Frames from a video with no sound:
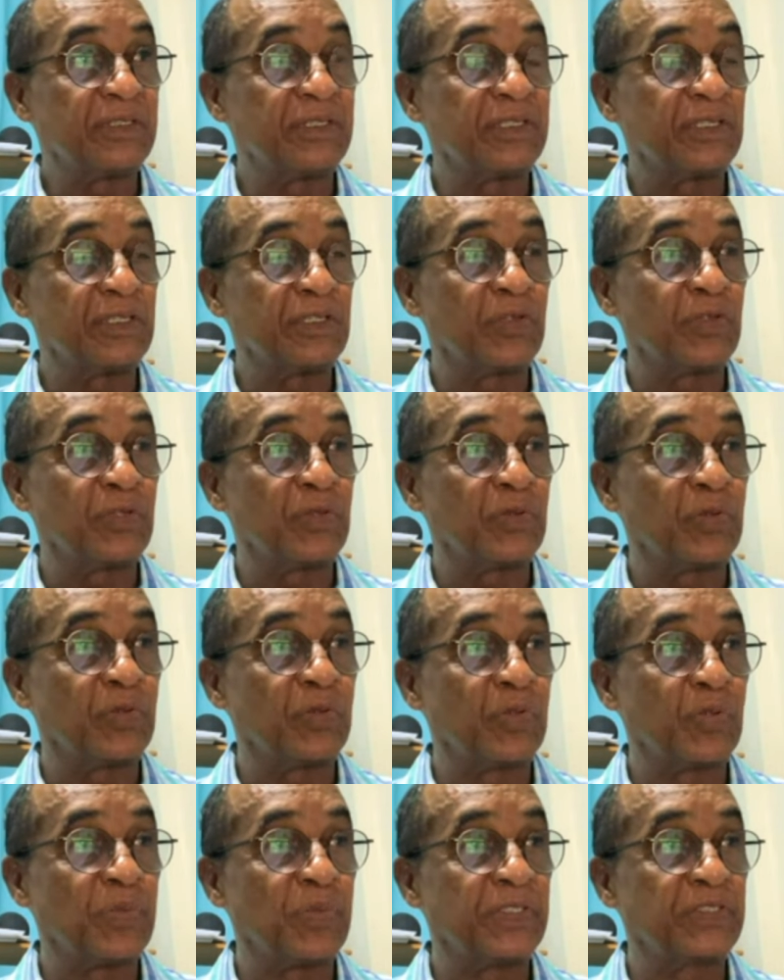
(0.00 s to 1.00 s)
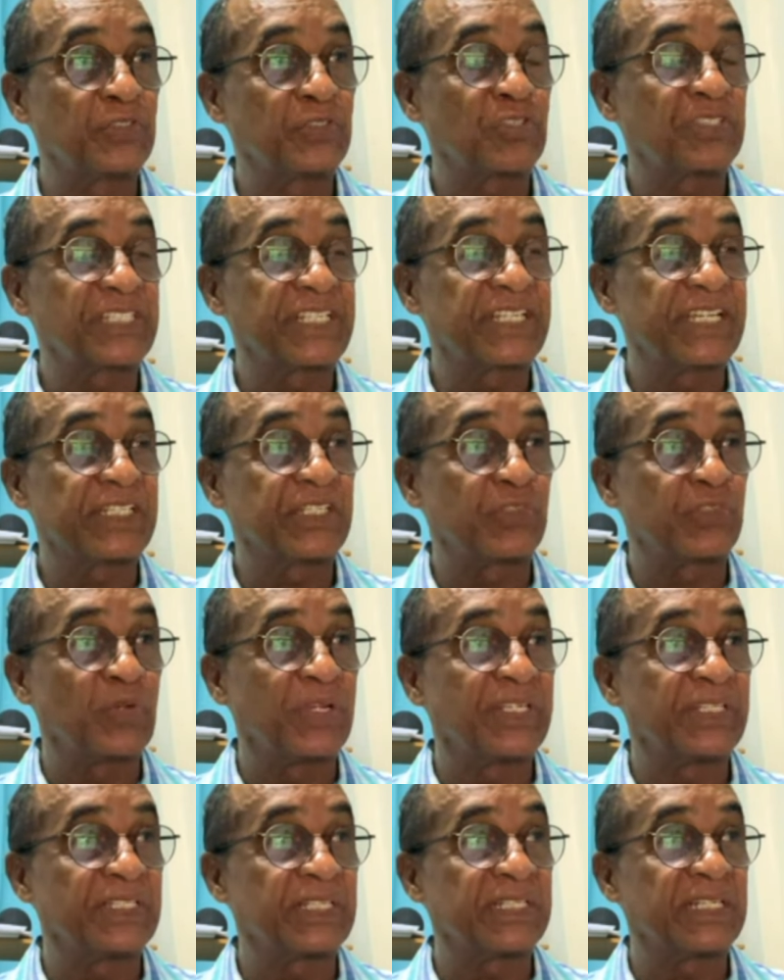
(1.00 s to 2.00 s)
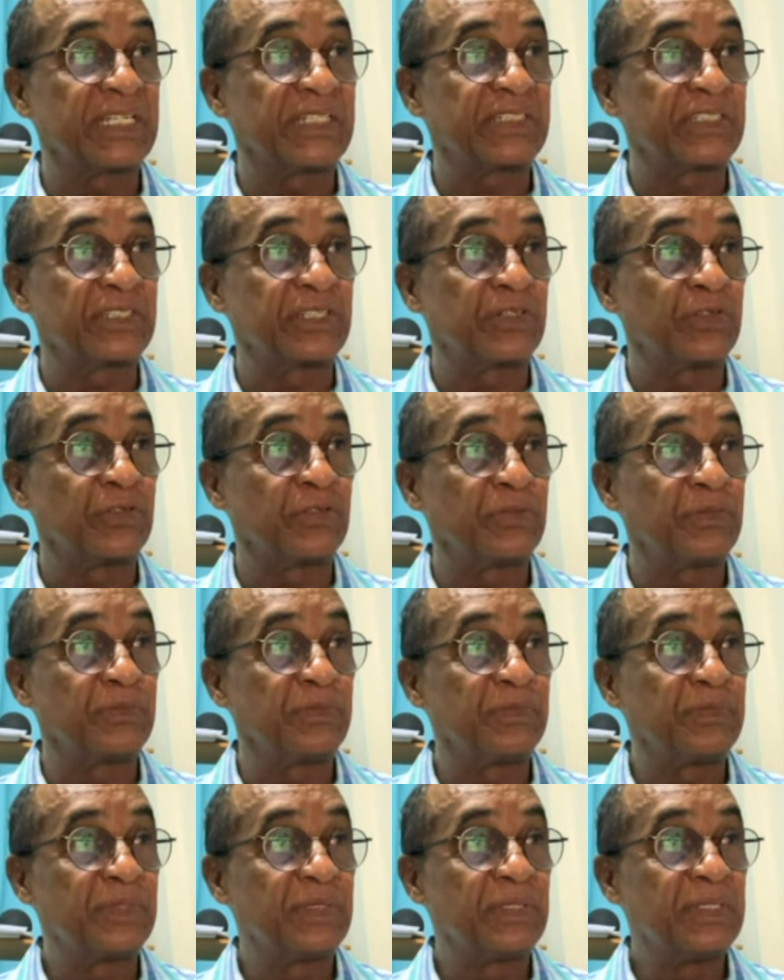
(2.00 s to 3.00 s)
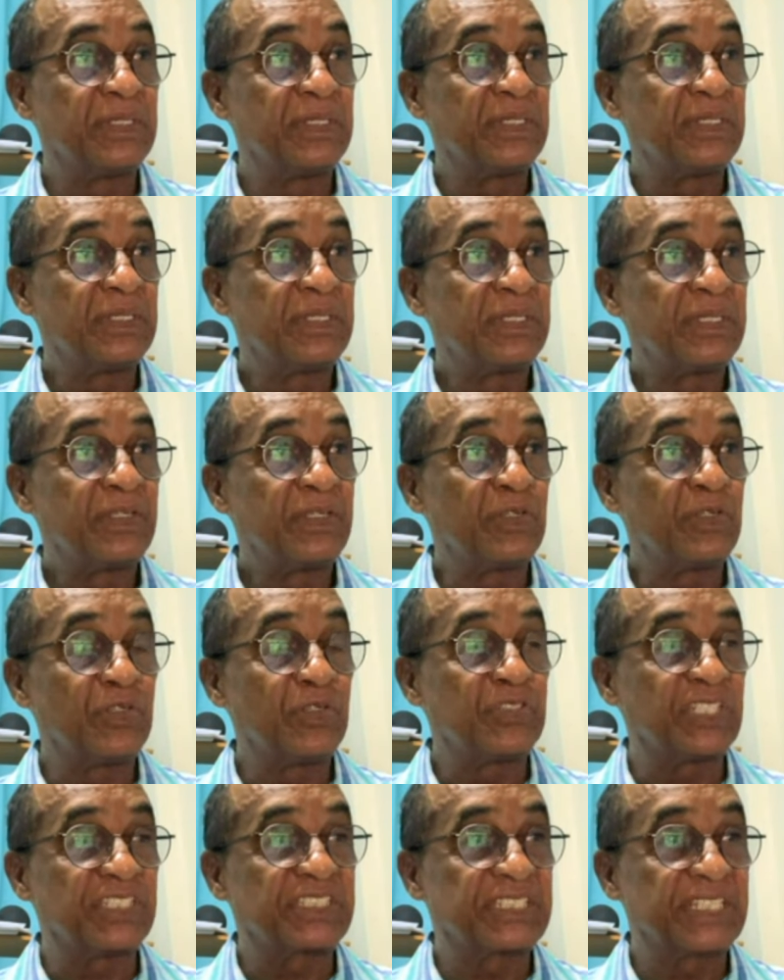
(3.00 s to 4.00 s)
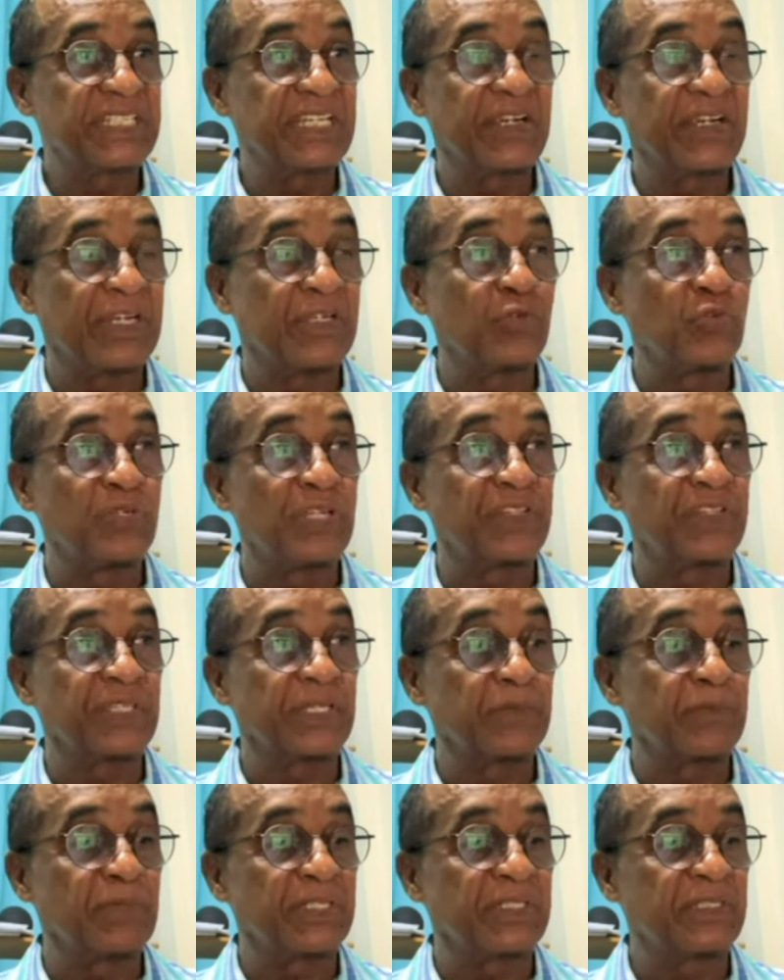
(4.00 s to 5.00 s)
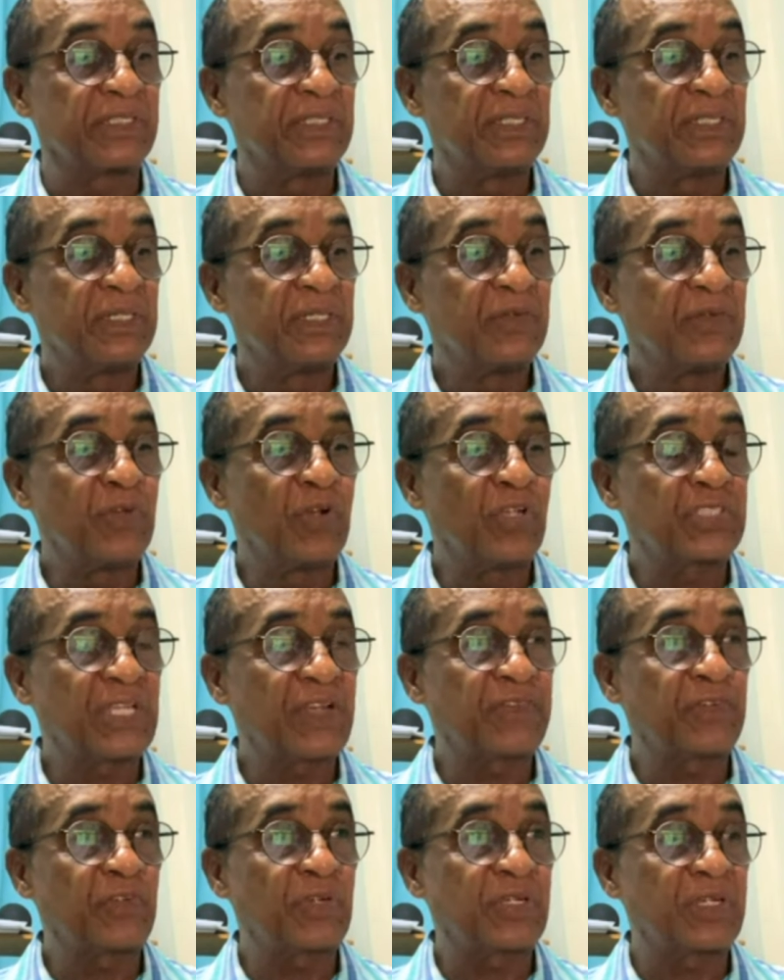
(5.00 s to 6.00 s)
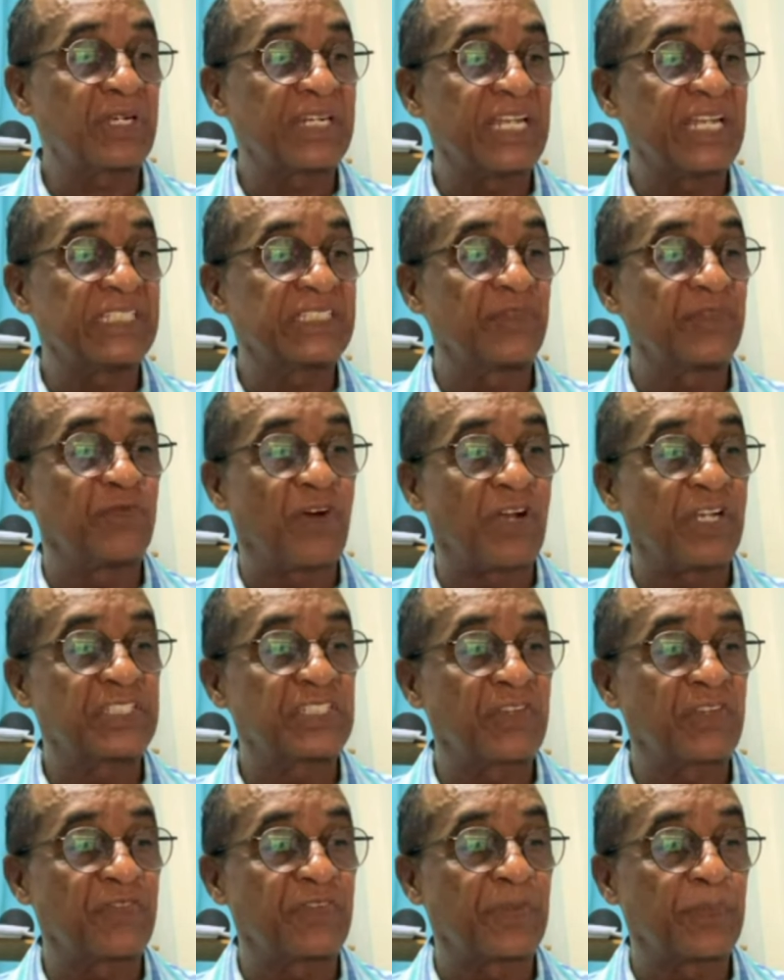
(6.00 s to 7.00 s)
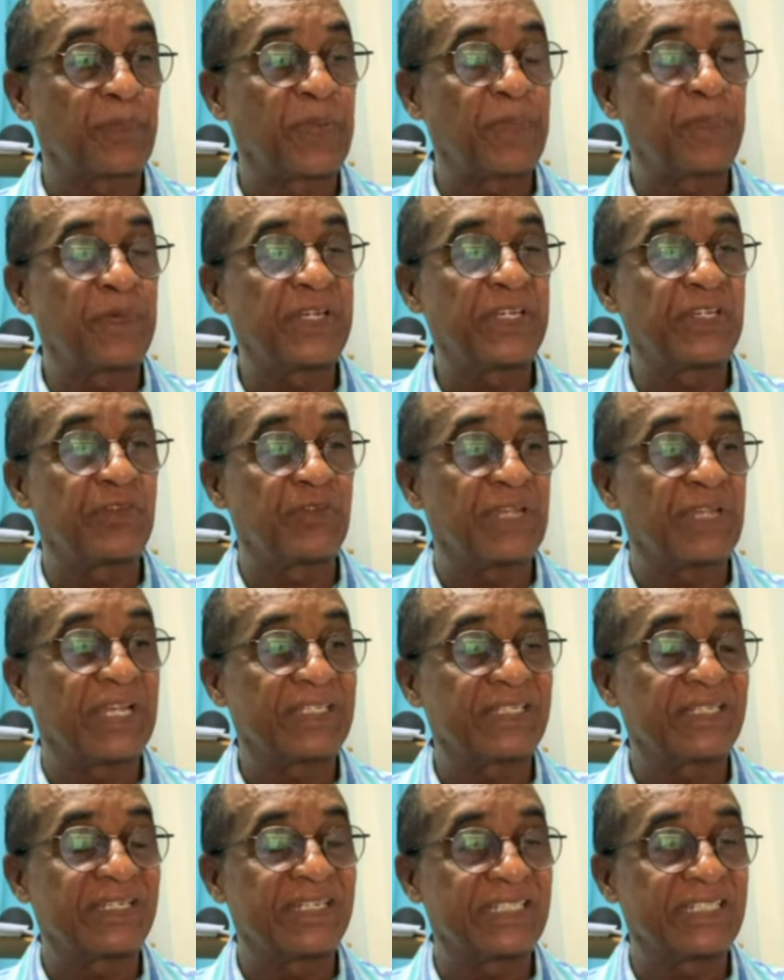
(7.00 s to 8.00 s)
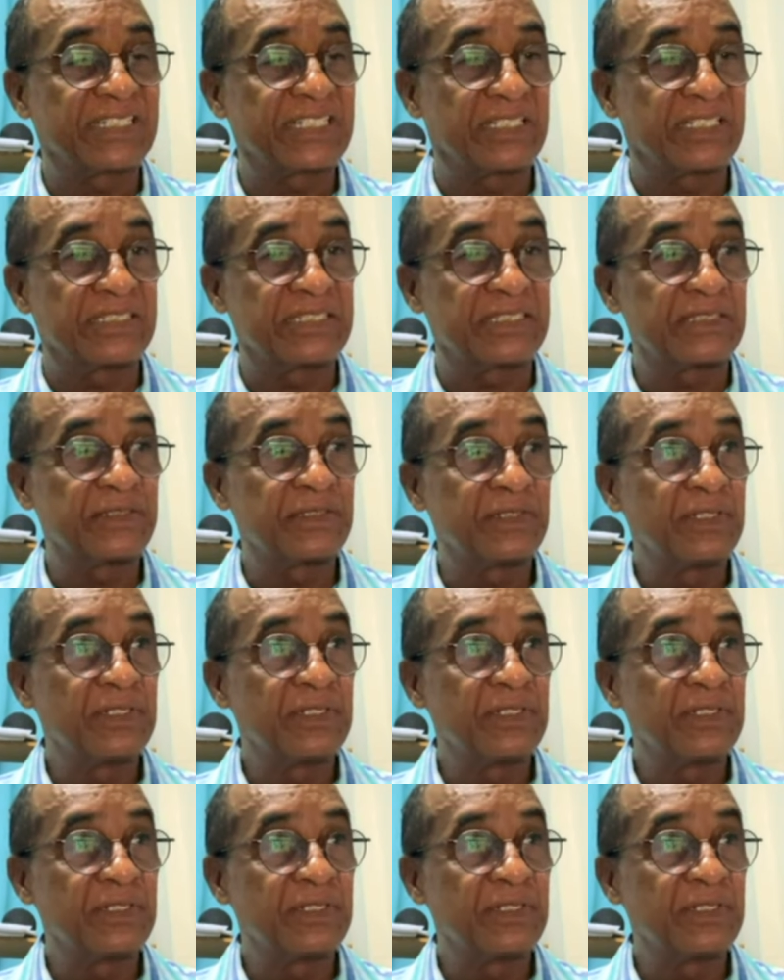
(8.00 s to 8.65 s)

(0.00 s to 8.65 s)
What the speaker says: you'll be so scared to do anything that, you know, you just sit there and do nothing. But we also have to recognize the voice of the people in the United Nations.